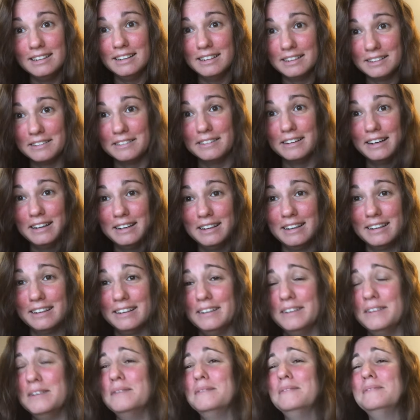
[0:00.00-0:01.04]
internet
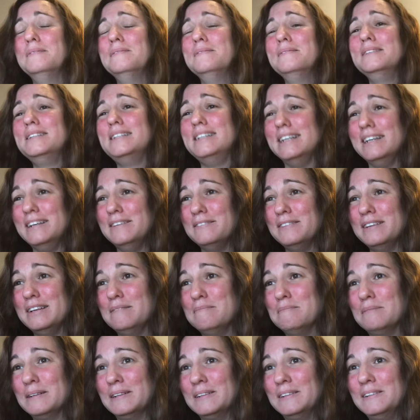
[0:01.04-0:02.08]
TV
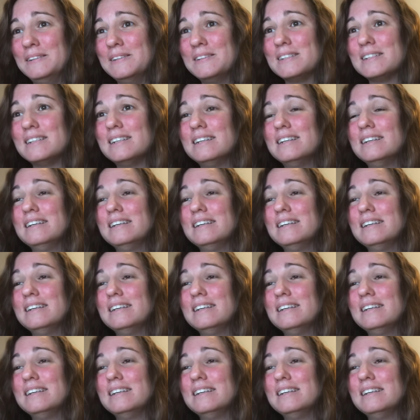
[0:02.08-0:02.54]
bills.